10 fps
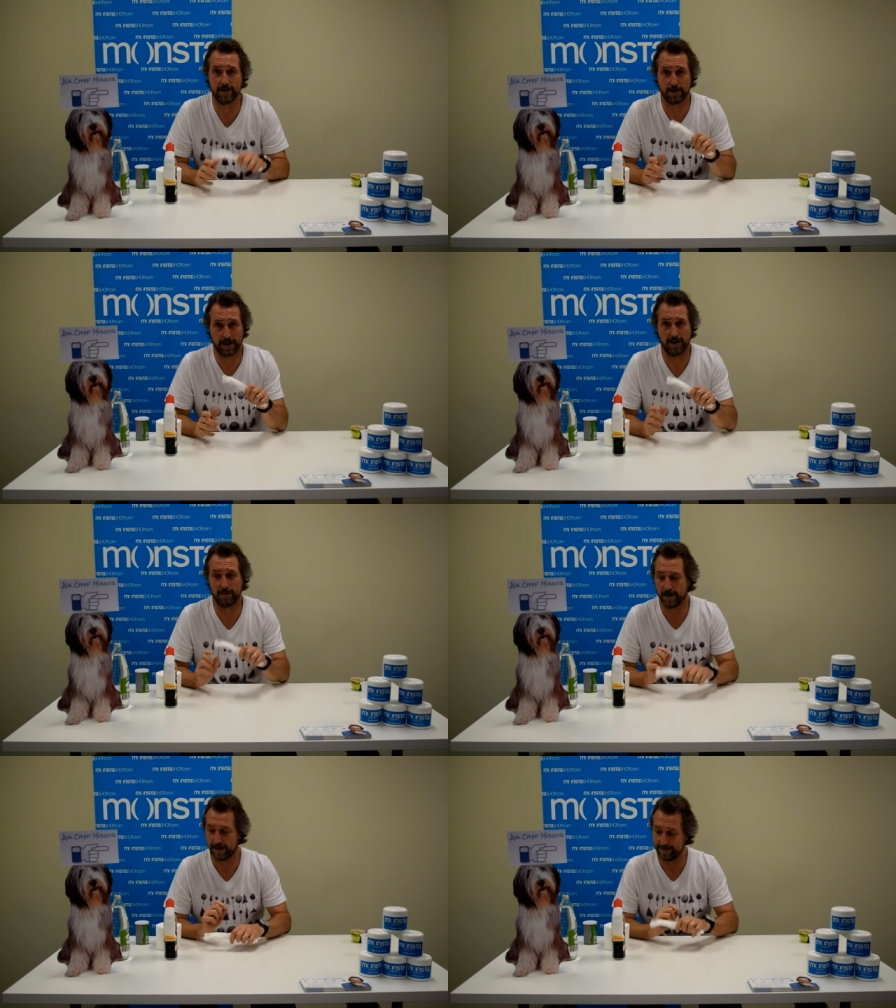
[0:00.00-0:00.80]
I want to hear
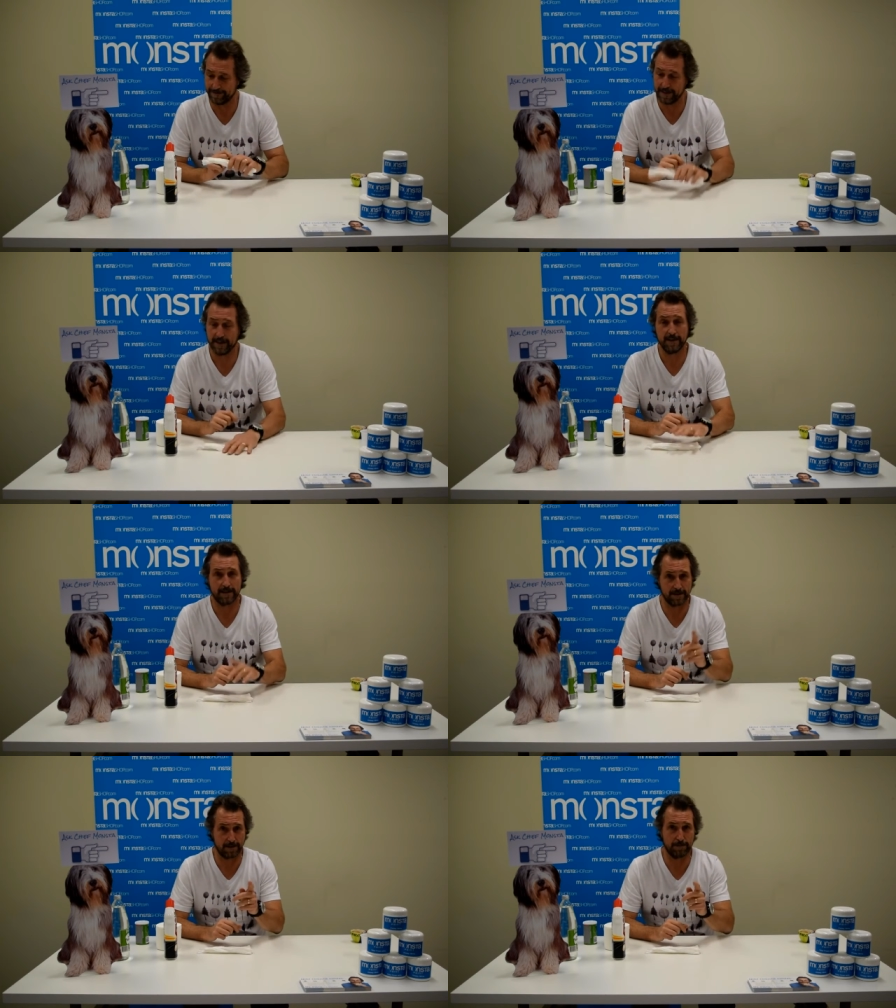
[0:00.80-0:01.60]
about it
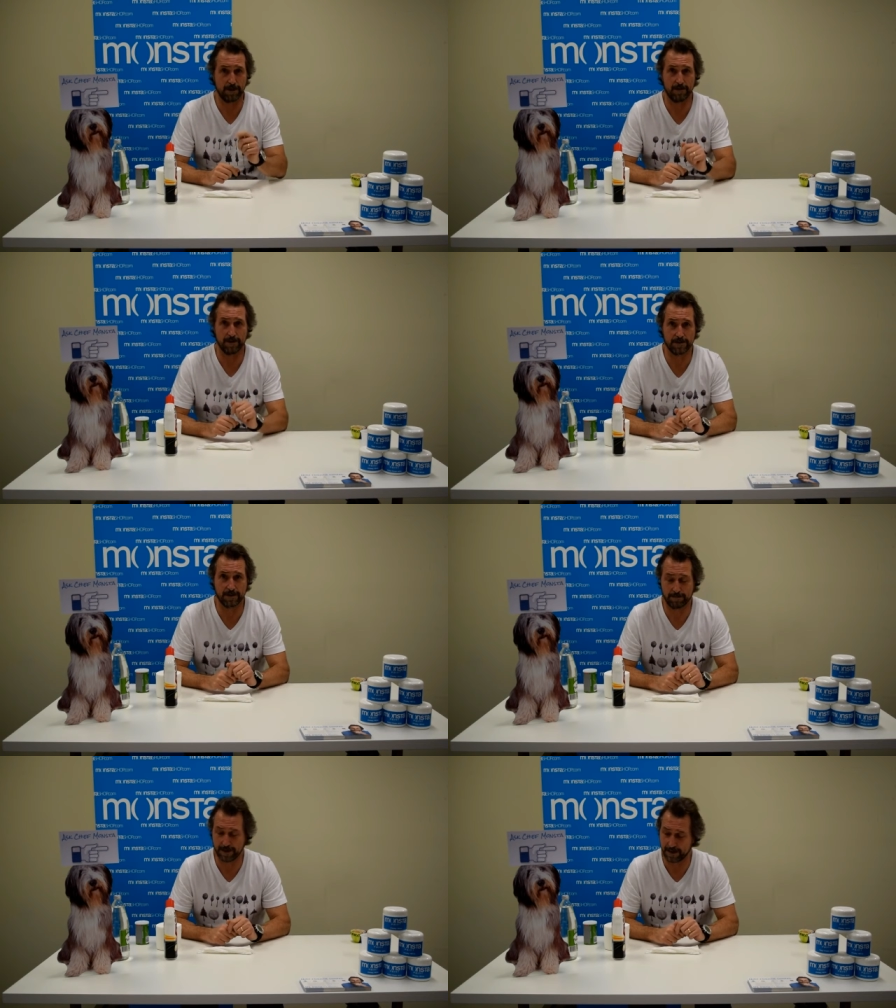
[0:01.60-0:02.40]
because I'll, I'll lodge a
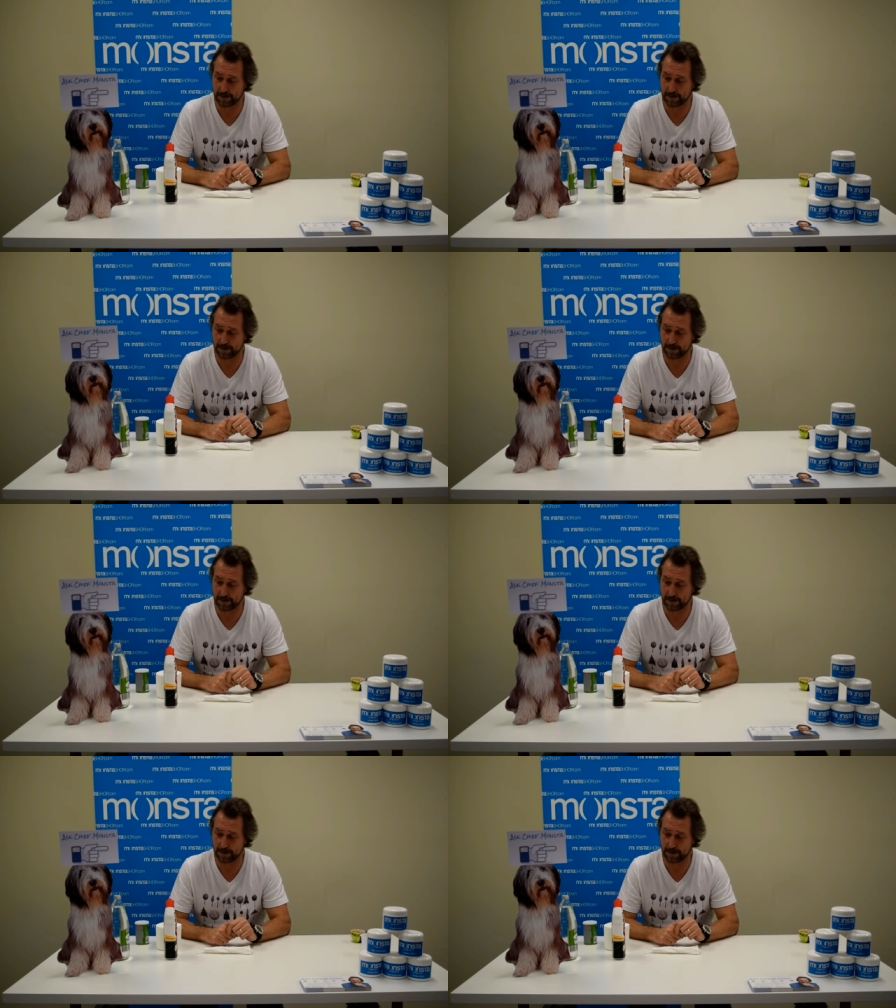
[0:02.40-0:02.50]
complaint